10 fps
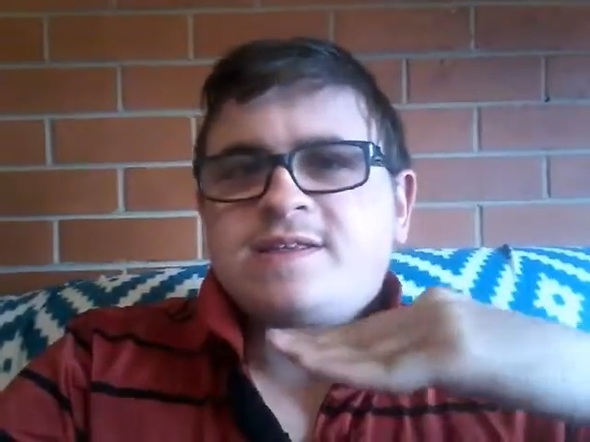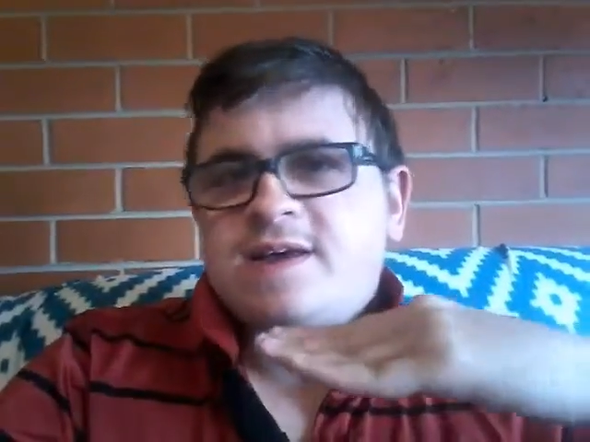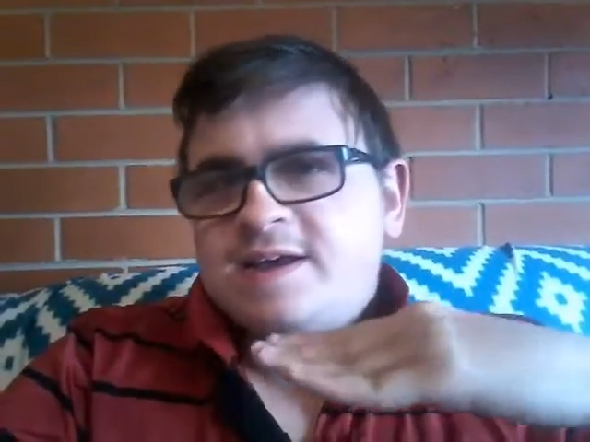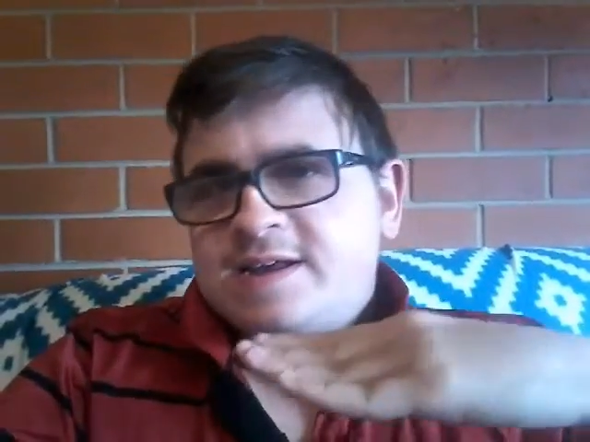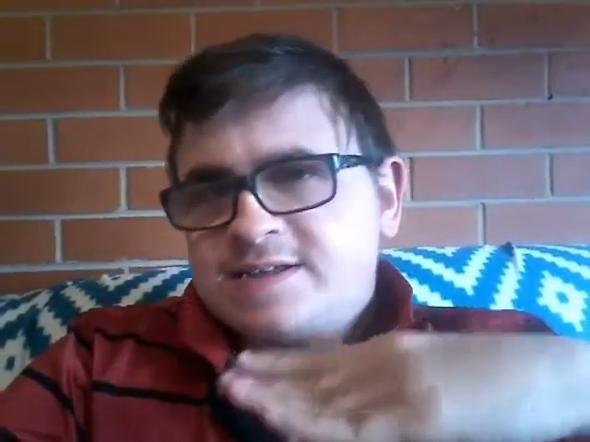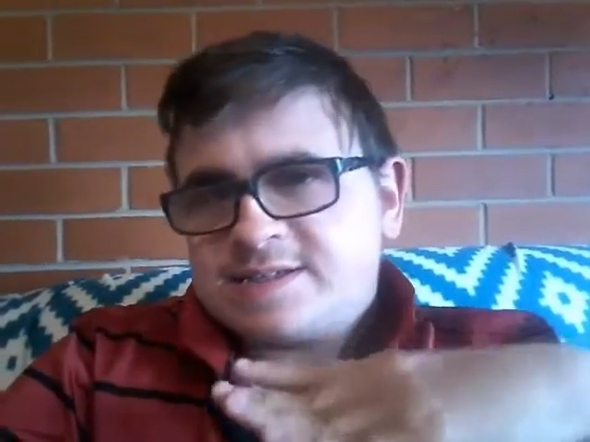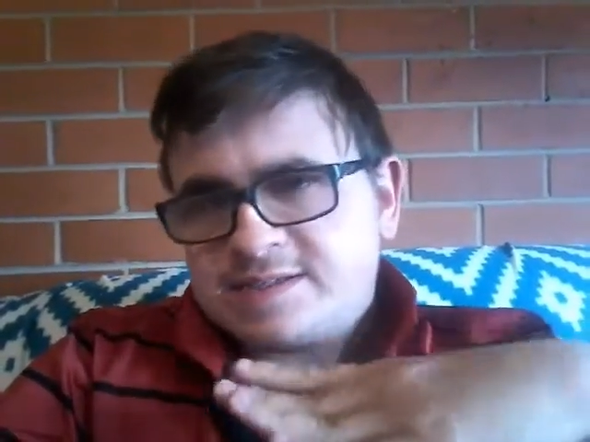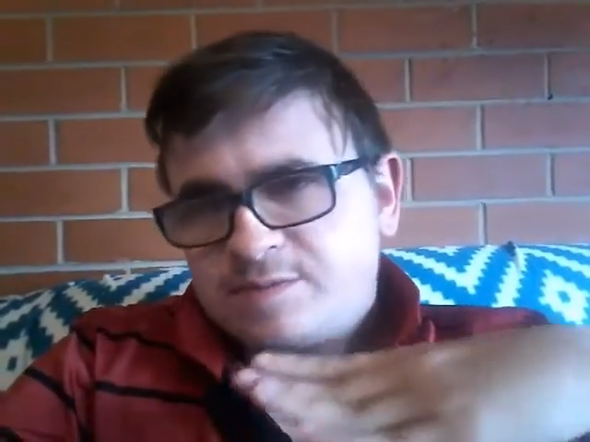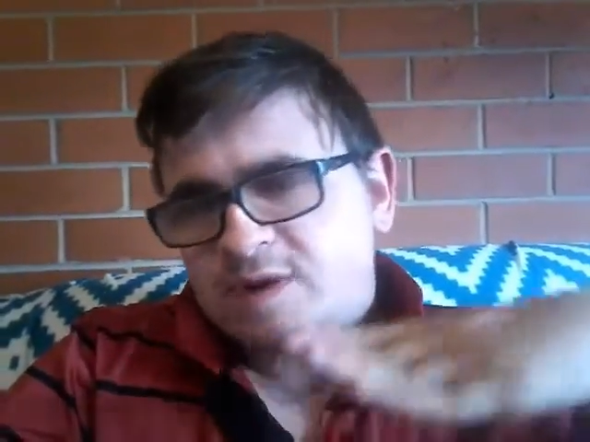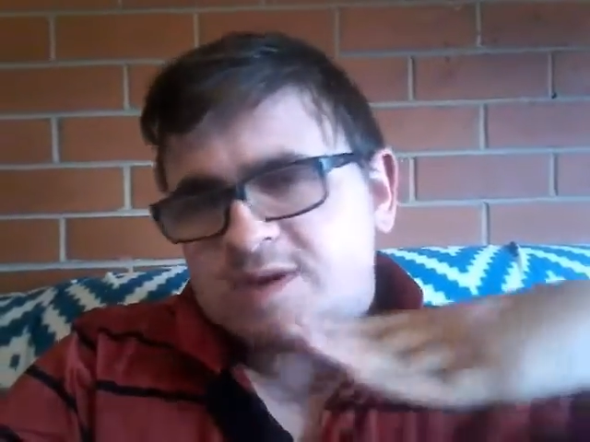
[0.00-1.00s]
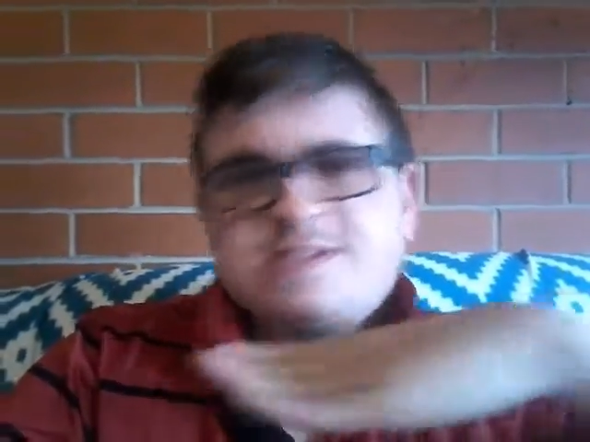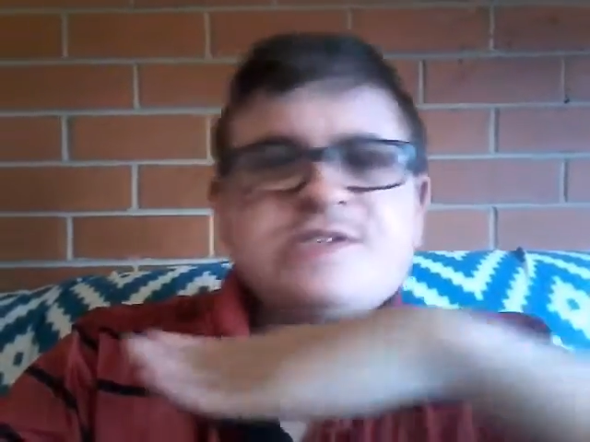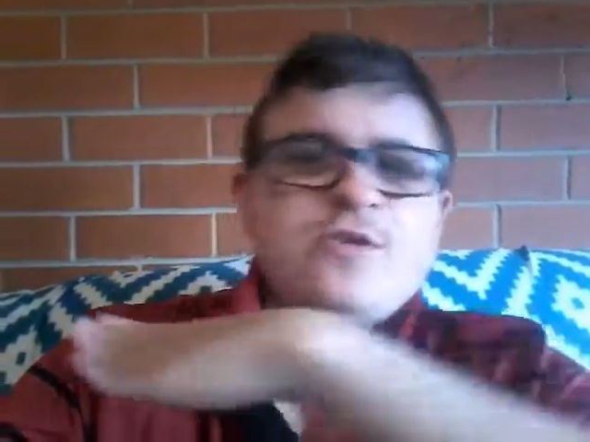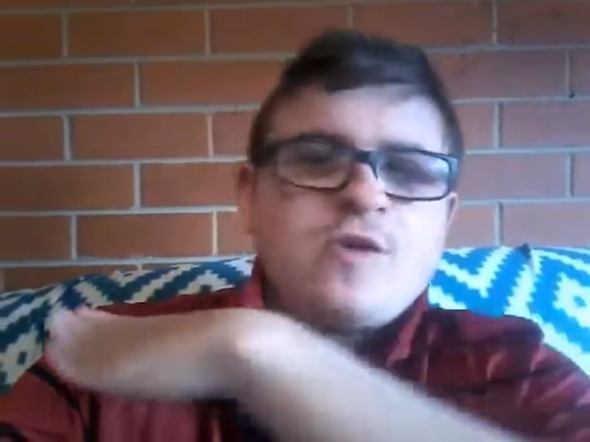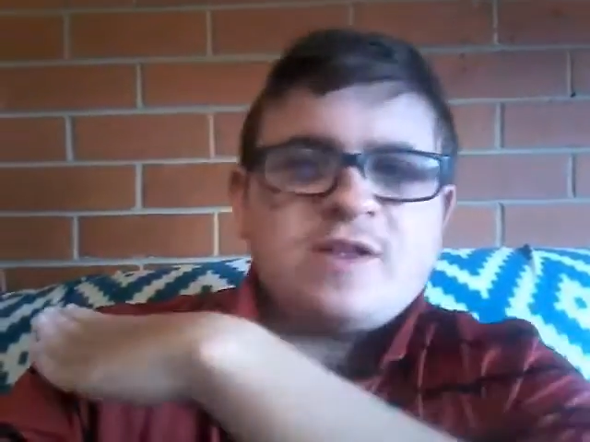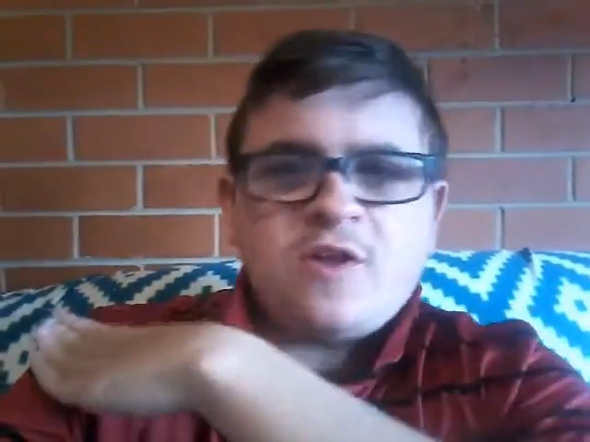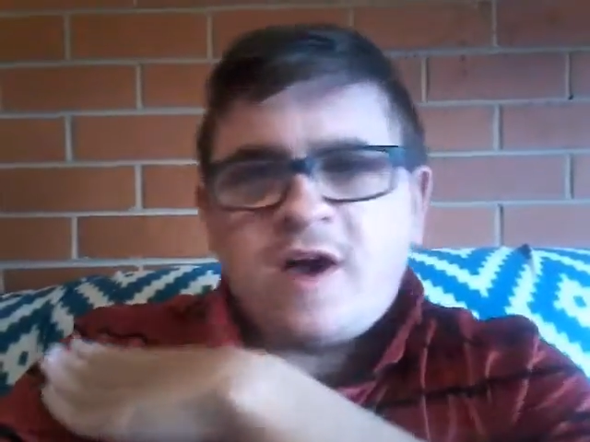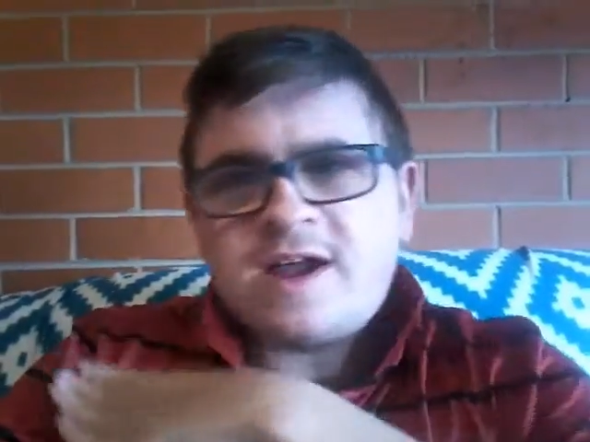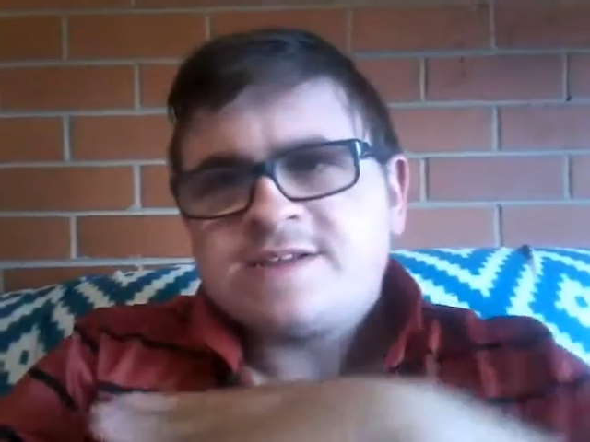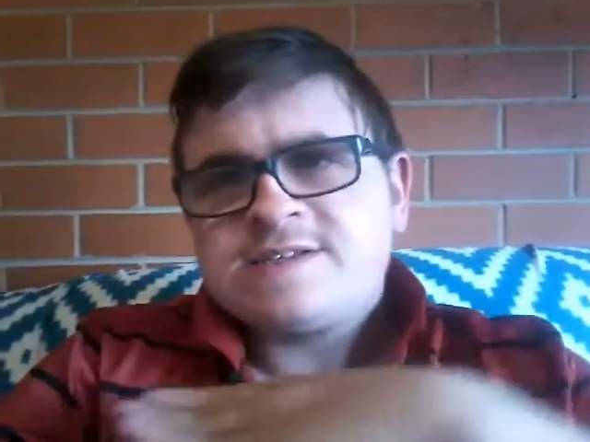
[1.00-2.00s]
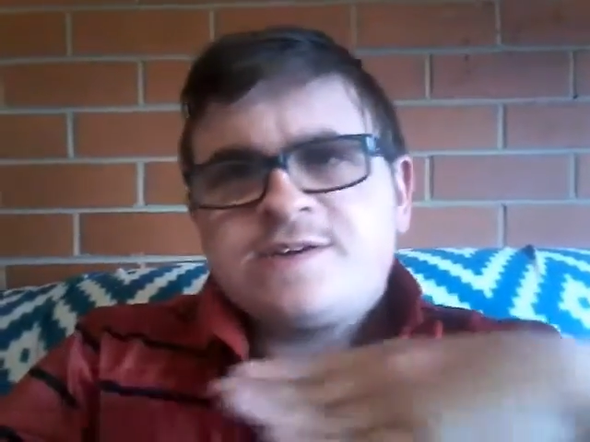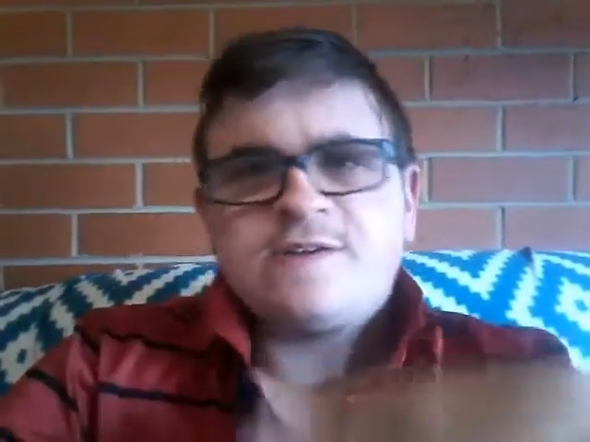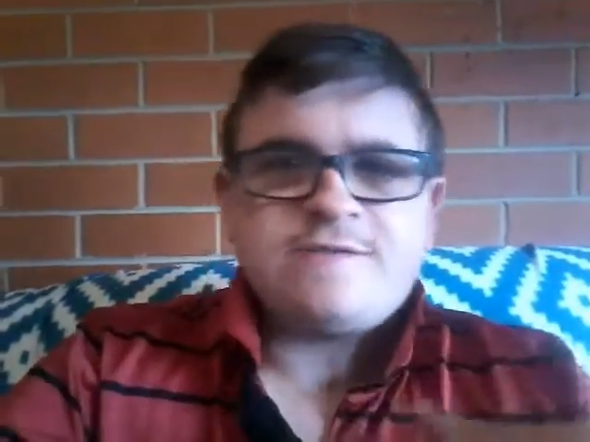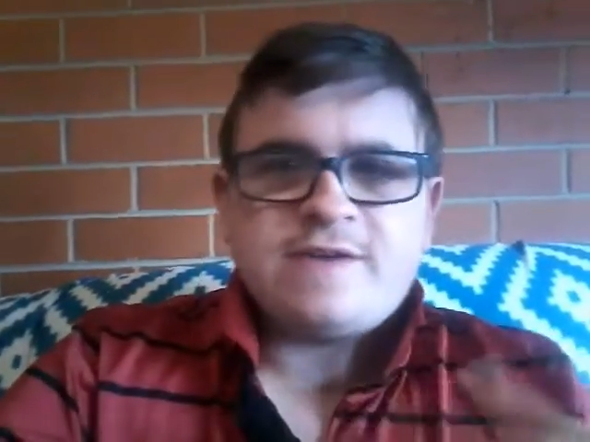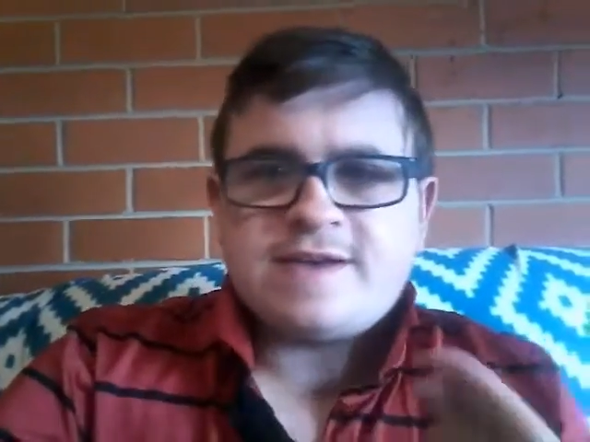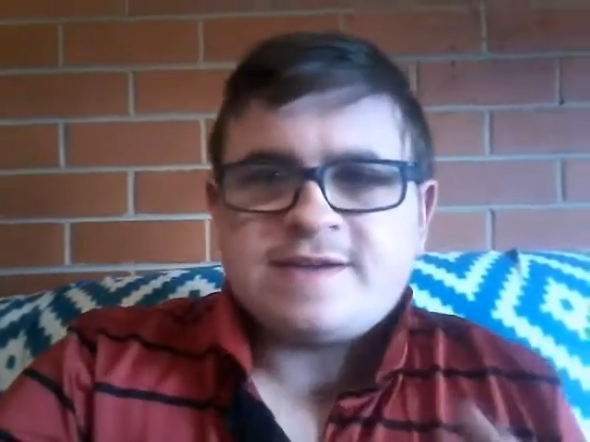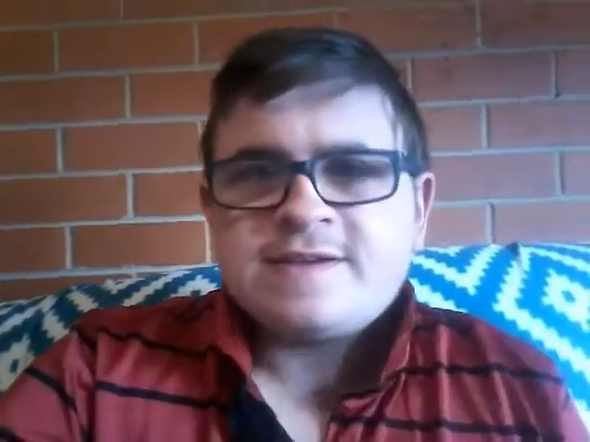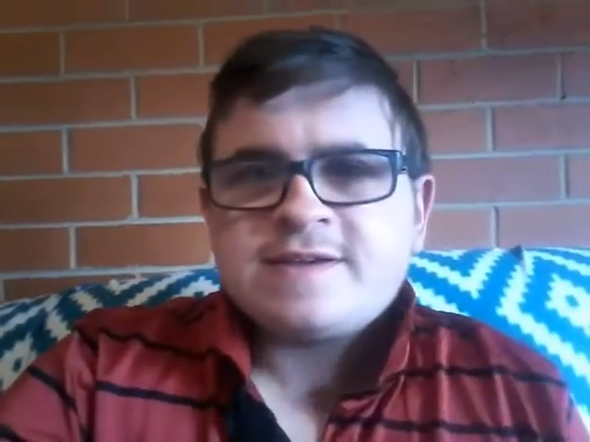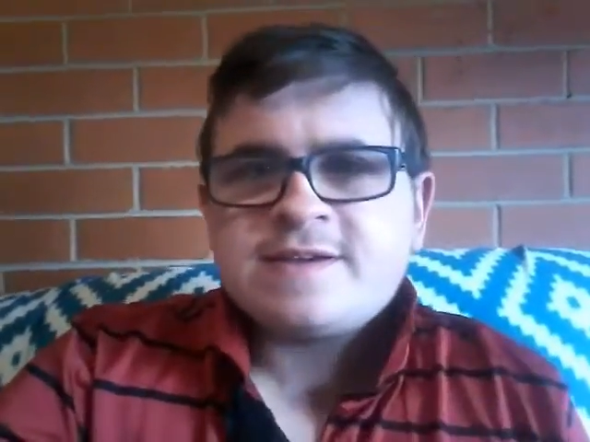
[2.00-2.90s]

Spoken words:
like it's one storyline sort of thing.